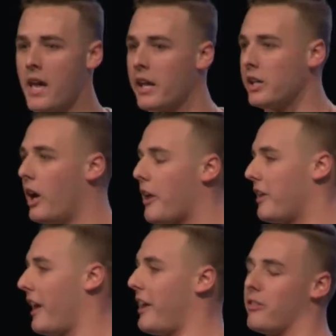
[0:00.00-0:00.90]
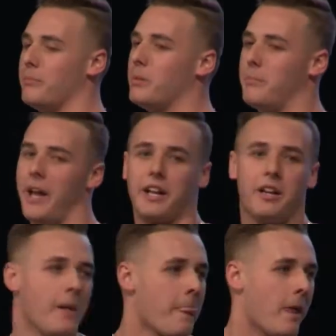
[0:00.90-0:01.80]
I remember back
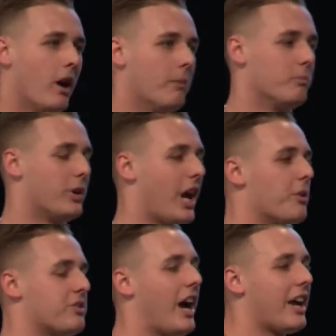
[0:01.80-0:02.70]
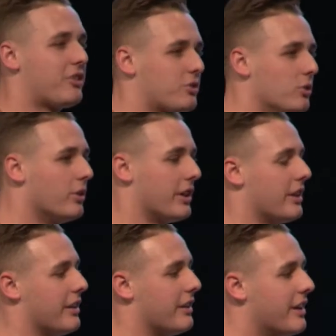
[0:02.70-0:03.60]
when I was in high school
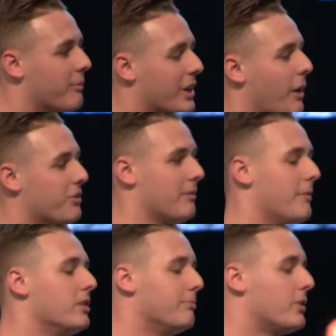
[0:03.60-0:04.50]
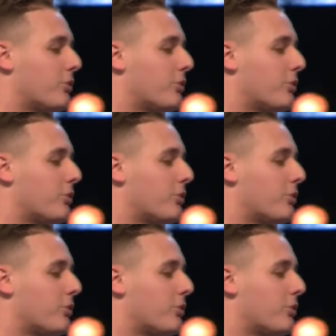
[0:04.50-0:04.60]
and when I was in middle